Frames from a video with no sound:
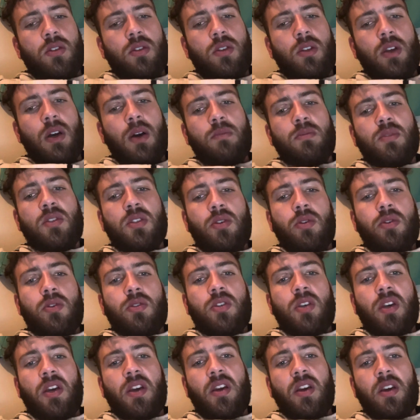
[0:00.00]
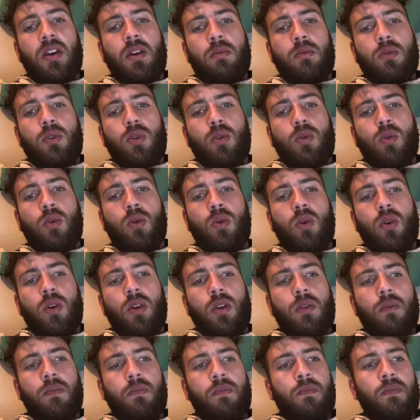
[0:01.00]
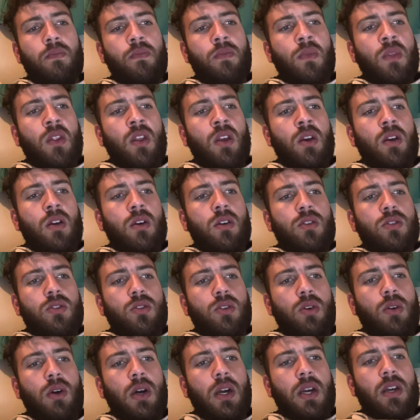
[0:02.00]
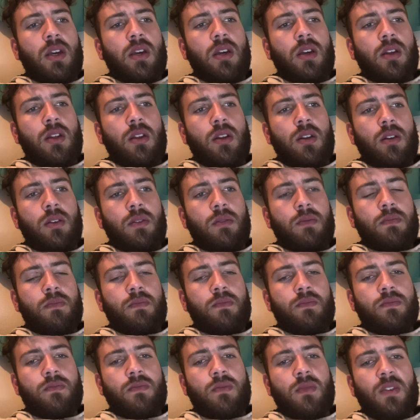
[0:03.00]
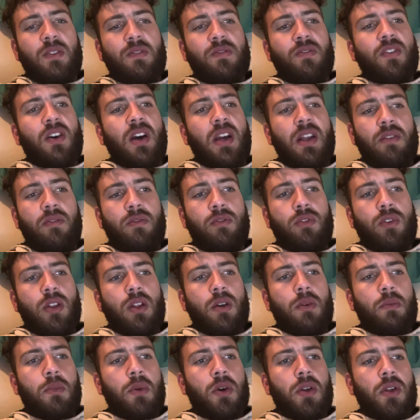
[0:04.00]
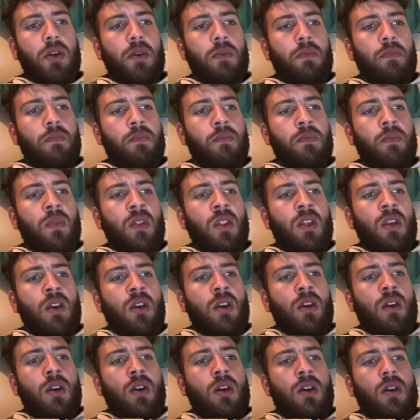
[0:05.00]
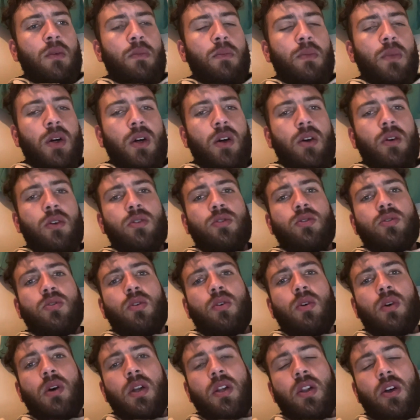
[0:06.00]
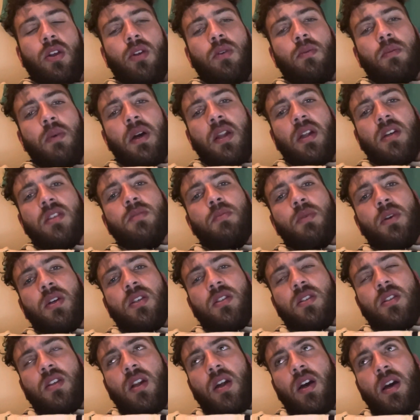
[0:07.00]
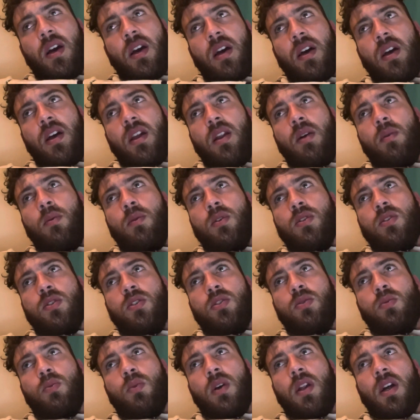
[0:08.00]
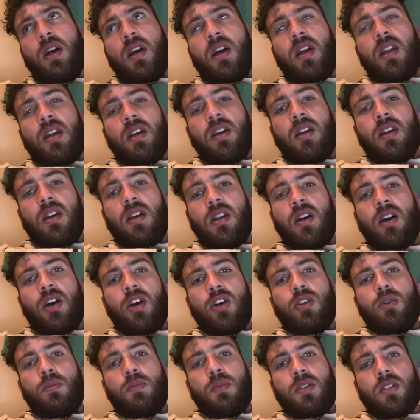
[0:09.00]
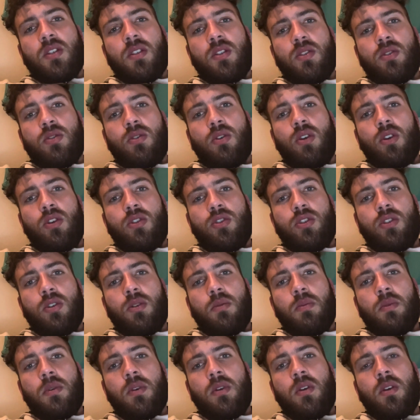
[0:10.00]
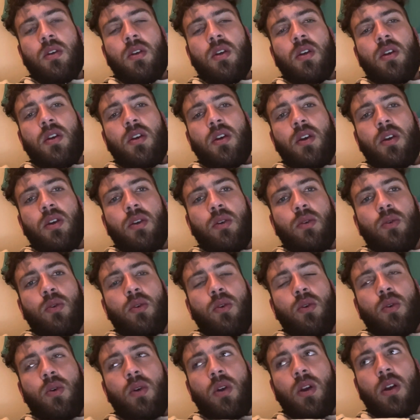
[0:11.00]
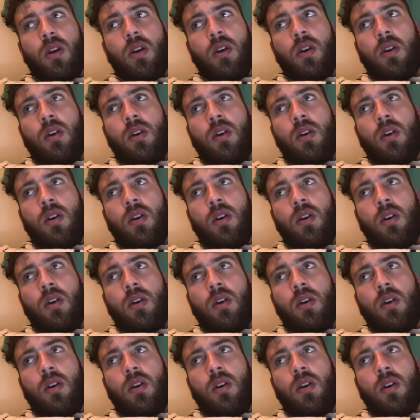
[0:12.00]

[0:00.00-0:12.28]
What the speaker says: I'm still taking him to court so I can fight for that money. But also another bad experience that I had, it was when I got a kid 100% scholarship in New York.